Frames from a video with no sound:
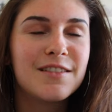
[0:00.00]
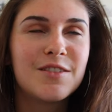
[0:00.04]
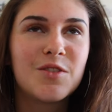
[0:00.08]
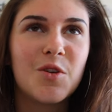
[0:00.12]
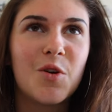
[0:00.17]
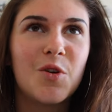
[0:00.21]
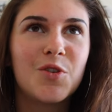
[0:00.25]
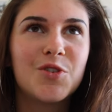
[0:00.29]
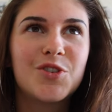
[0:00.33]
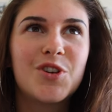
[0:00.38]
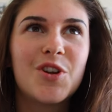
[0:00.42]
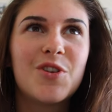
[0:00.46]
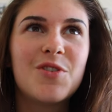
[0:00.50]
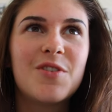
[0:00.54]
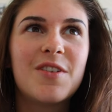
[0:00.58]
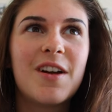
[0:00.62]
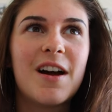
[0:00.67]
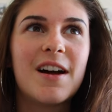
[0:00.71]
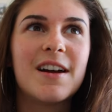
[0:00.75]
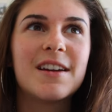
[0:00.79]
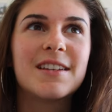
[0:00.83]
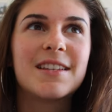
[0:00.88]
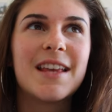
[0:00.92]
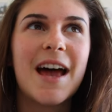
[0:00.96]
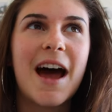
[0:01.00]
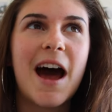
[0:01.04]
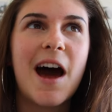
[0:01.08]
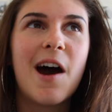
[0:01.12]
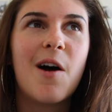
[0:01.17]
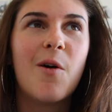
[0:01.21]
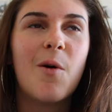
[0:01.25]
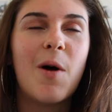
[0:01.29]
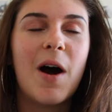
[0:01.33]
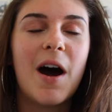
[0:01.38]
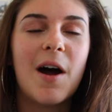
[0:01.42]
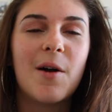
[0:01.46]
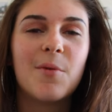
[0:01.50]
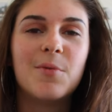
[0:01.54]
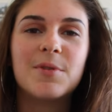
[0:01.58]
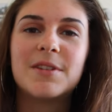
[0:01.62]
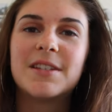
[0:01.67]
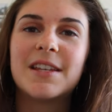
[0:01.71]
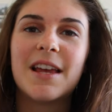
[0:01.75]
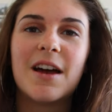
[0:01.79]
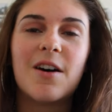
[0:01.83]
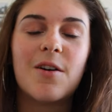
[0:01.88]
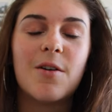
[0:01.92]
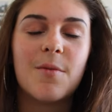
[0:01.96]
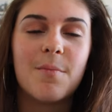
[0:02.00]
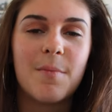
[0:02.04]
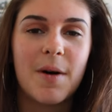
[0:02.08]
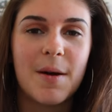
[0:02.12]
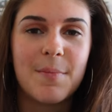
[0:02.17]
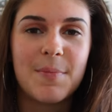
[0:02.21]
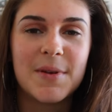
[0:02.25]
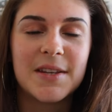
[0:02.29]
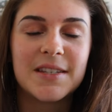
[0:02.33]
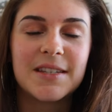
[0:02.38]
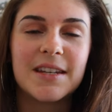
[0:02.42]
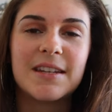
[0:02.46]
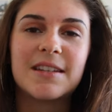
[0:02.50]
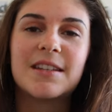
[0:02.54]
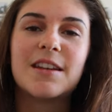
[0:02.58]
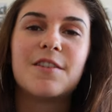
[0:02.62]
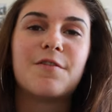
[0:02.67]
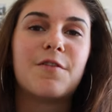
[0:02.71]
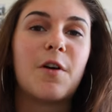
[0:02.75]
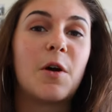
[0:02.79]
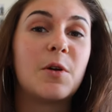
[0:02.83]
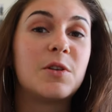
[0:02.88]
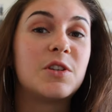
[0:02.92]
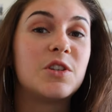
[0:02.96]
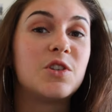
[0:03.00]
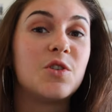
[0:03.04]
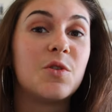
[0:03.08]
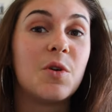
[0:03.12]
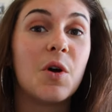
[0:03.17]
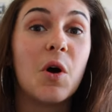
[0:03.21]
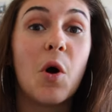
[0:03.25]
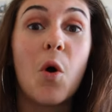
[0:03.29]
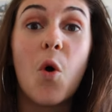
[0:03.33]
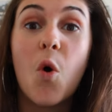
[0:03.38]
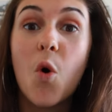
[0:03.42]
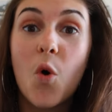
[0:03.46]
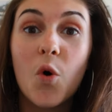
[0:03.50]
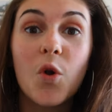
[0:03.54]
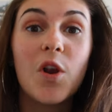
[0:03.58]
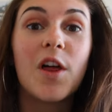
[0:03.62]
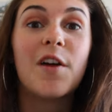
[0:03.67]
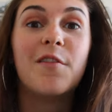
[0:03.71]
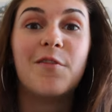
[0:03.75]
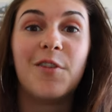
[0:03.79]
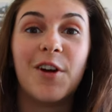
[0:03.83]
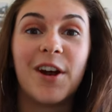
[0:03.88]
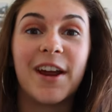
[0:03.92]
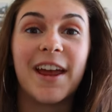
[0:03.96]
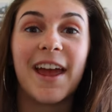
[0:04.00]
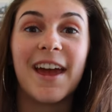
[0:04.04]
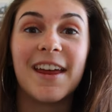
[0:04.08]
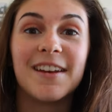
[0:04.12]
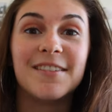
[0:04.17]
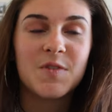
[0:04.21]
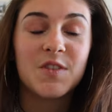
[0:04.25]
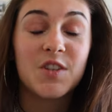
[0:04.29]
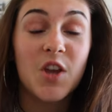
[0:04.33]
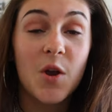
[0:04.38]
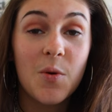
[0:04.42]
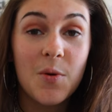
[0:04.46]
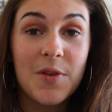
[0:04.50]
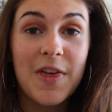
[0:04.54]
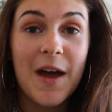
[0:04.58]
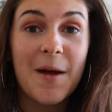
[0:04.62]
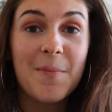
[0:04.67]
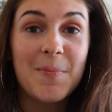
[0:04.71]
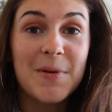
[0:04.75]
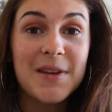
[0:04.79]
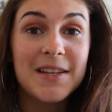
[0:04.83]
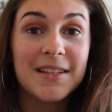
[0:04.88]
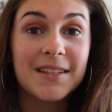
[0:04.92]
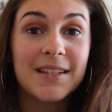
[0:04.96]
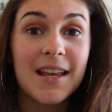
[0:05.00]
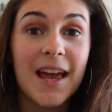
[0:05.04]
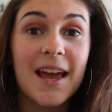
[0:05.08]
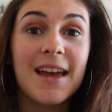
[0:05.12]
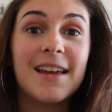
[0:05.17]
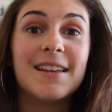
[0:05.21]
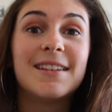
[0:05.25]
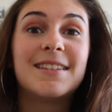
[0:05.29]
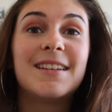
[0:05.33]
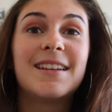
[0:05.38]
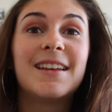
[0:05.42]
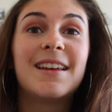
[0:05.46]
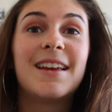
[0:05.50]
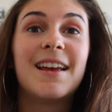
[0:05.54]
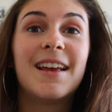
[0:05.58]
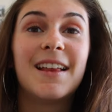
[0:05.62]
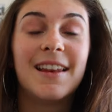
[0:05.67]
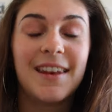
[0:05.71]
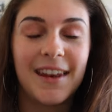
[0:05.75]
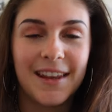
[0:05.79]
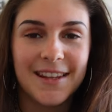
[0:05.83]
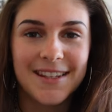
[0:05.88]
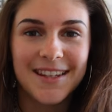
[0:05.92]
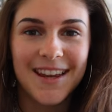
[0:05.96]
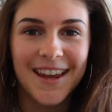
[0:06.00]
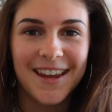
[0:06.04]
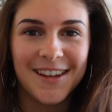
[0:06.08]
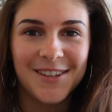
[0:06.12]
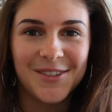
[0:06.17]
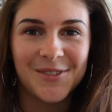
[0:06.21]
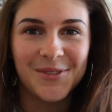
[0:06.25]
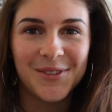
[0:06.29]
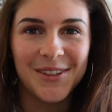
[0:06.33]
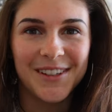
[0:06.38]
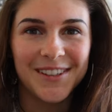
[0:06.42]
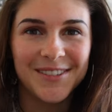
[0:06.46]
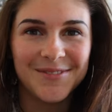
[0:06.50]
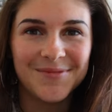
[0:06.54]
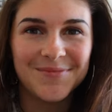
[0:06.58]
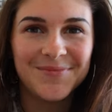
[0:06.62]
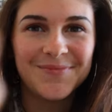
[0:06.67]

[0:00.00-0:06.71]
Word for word: So I'll show you guys how I would set up my business if I were to do it all over again. So with that being said, let's get into it.